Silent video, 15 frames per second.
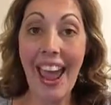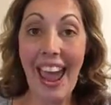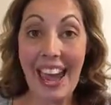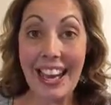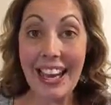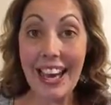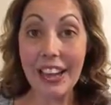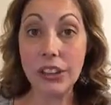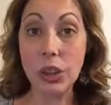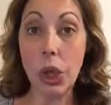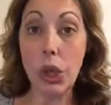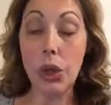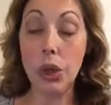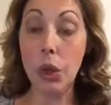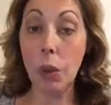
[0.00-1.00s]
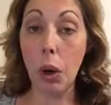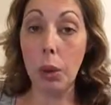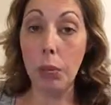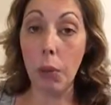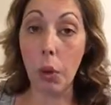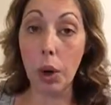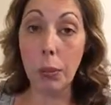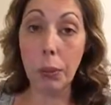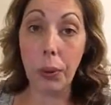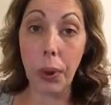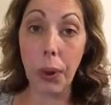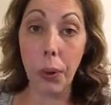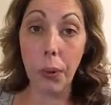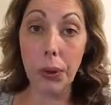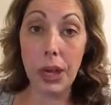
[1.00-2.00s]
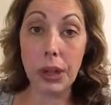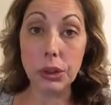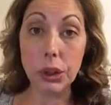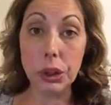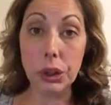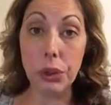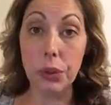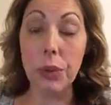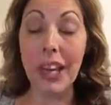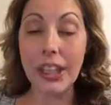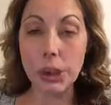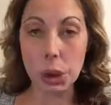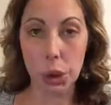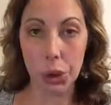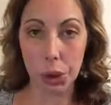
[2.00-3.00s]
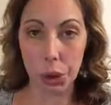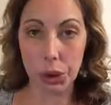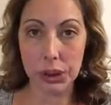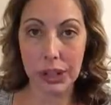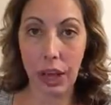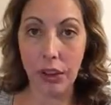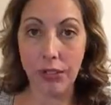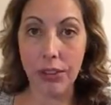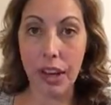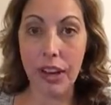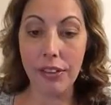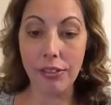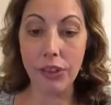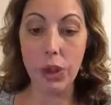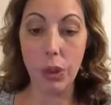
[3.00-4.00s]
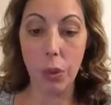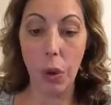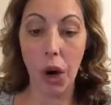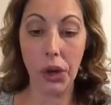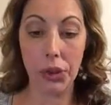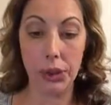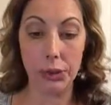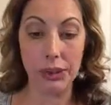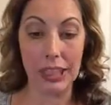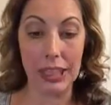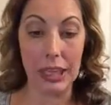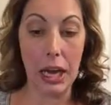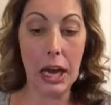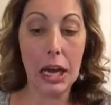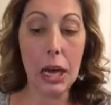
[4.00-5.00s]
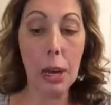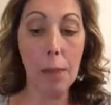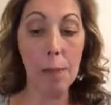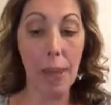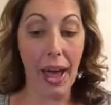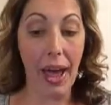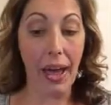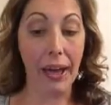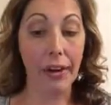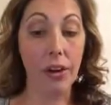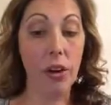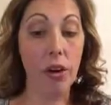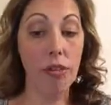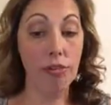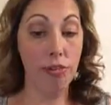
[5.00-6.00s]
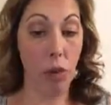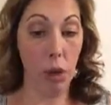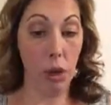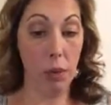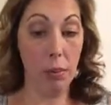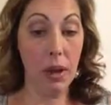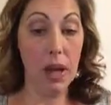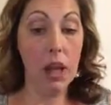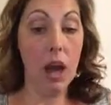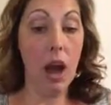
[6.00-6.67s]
And you are more prone to injure yourself if you are using bad form.